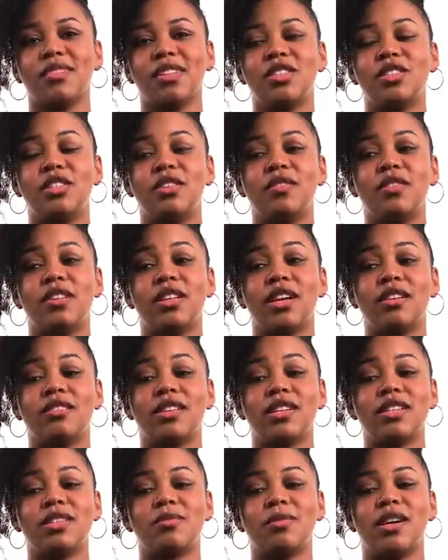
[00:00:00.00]
Do you feel like
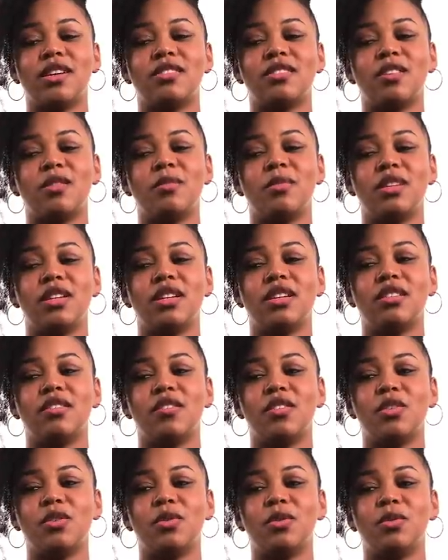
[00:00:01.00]
that's why so many of
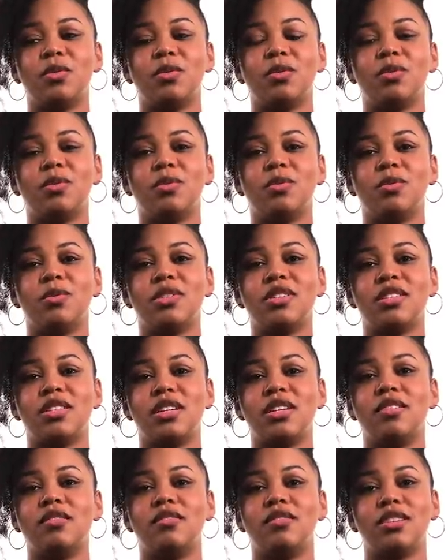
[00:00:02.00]
you
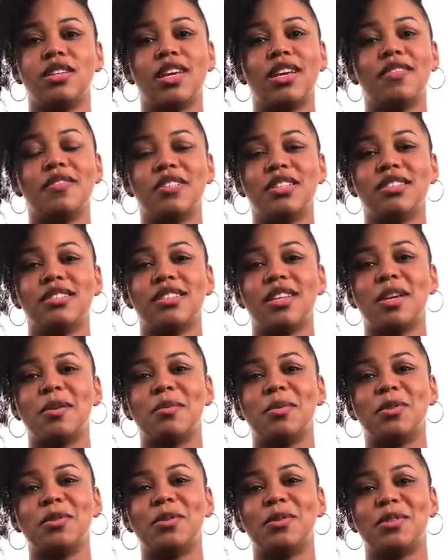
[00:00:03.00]
received Kevin
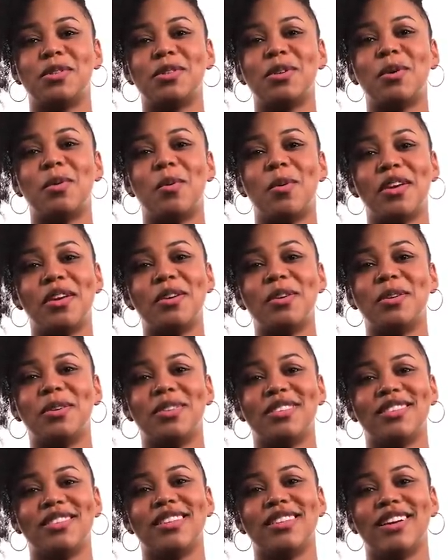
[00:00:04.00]
Samuel so well?
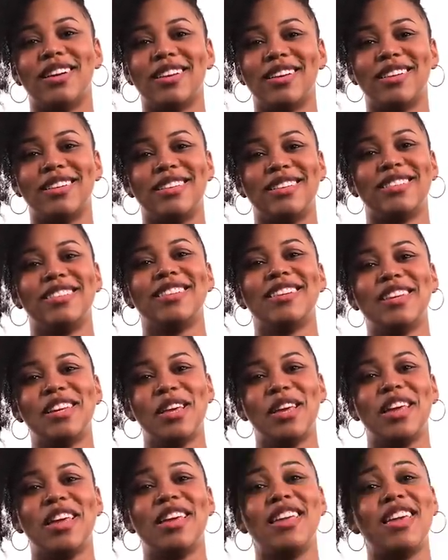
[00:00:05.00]
Like
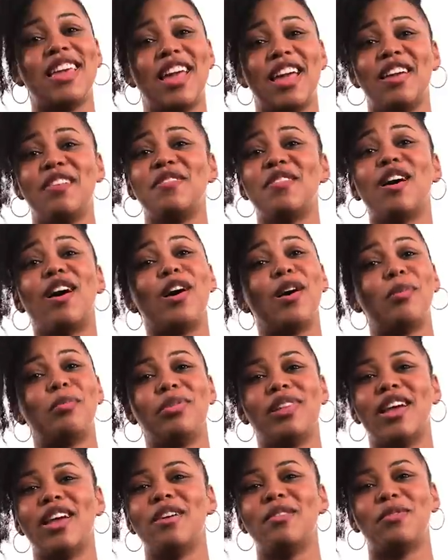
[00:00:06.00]
he gave y'all a
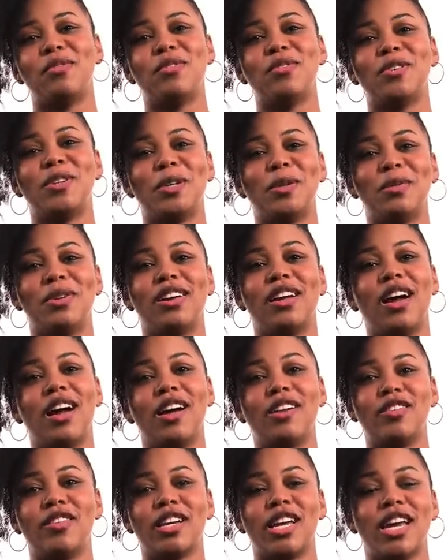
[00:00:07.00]
platform to
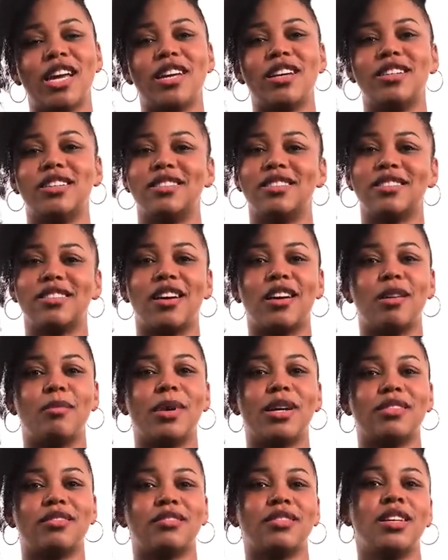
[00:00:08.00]
congregate and talk
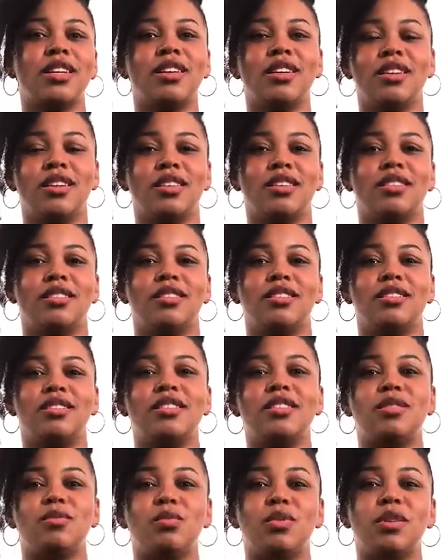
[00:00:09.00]
about
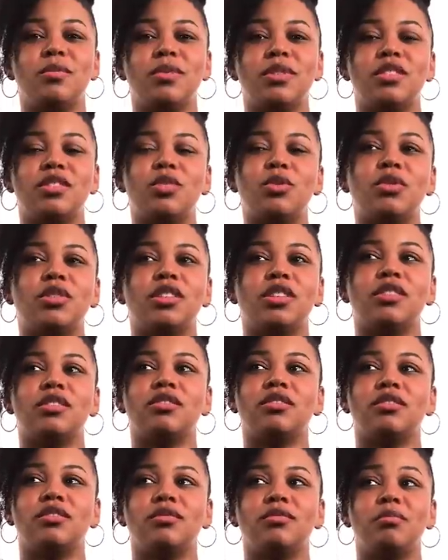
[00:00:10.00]
these women or
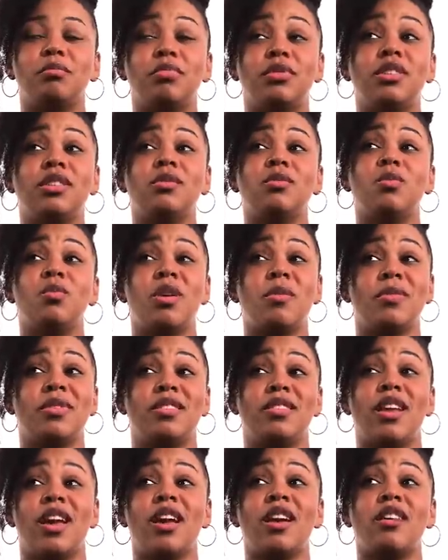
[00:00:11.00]
put
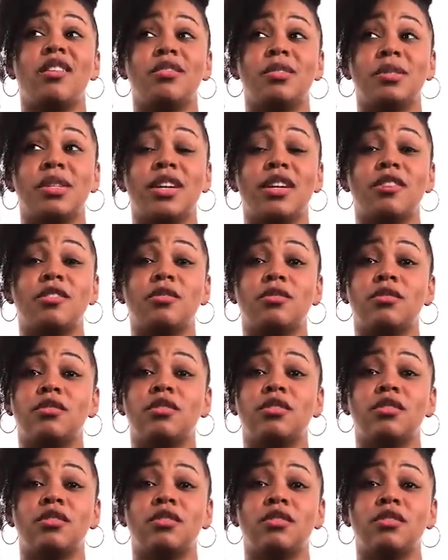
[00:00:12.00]
women down
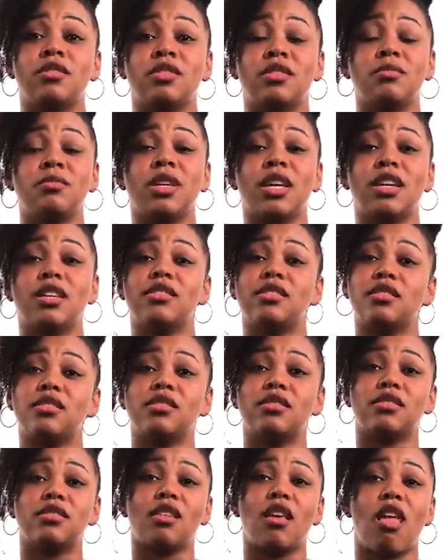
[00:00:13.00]
actually in some
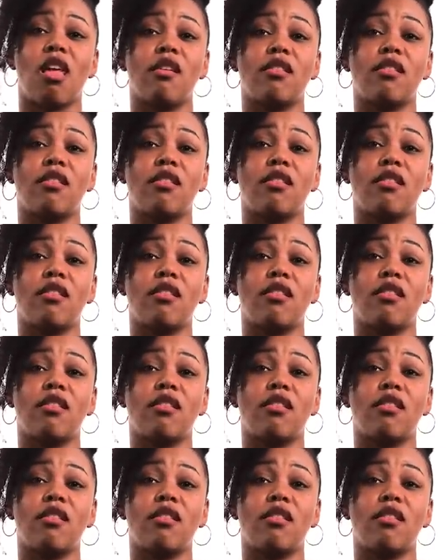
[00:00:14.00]
cases.